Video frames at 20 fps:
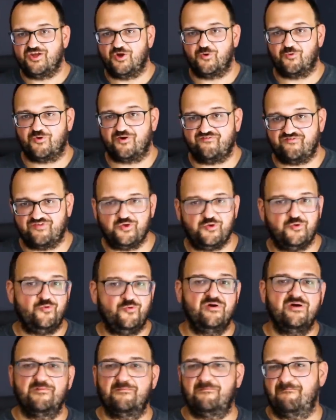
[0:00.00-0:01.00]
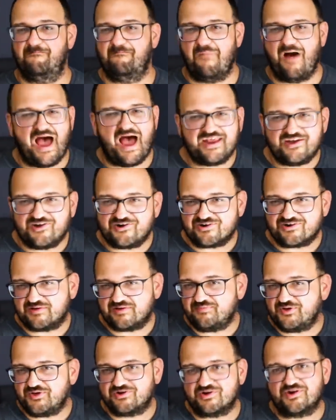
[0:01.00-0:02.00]
There were a few minor
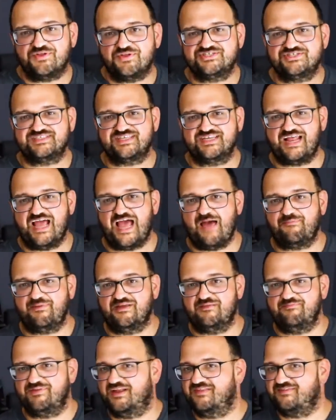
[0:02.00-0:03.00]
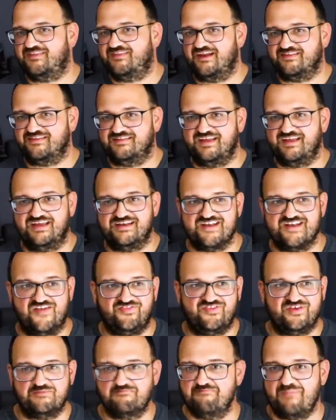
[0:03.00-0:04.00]
computer glitches that happened, but at the end of the day,
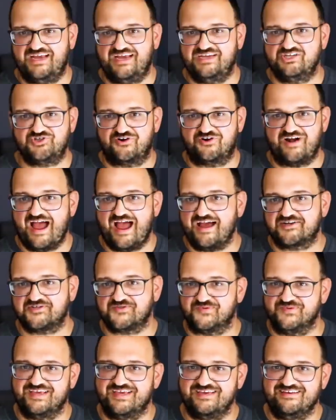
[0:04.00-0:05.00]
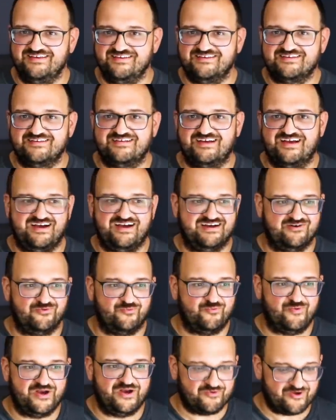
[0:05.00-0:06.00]
nothing major actually
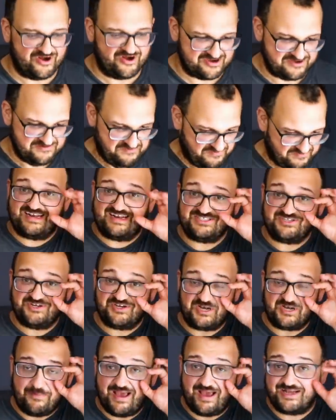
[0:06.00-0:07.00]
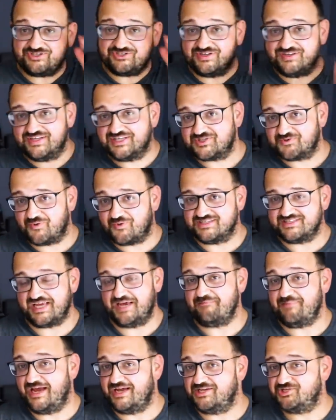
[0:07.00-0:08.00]
went wrong. And as you can imagine, this was a
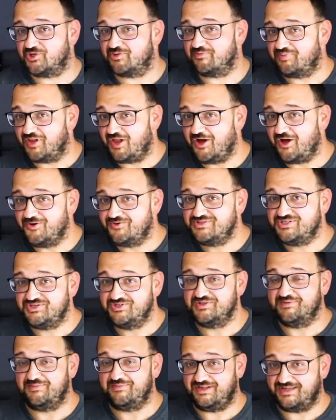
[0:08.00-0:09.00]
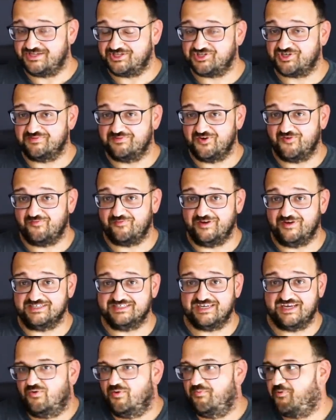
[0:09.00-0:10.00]
major blow to the militia
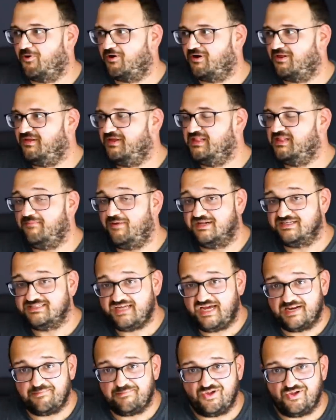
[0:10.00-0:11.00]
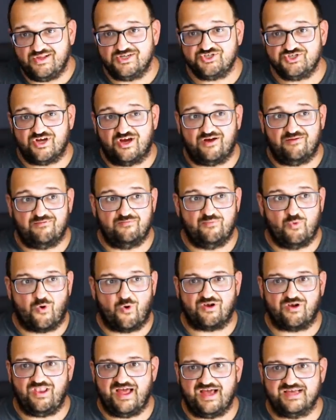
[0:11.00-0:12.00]
movement. Reportedly, the Montana militia more
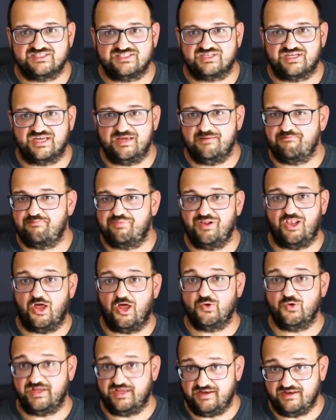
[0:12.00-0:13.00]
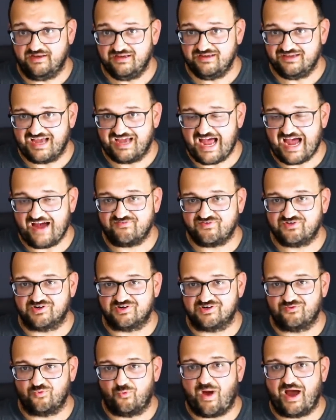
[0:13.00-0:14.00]
or less imploded
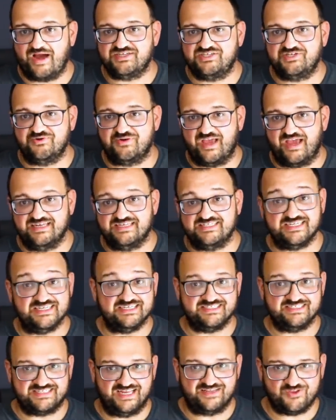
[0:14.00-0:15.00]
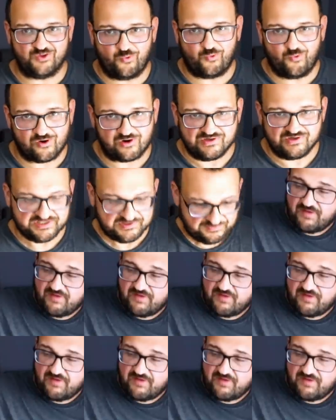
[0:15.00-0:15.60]
after Y2K didn't end the world.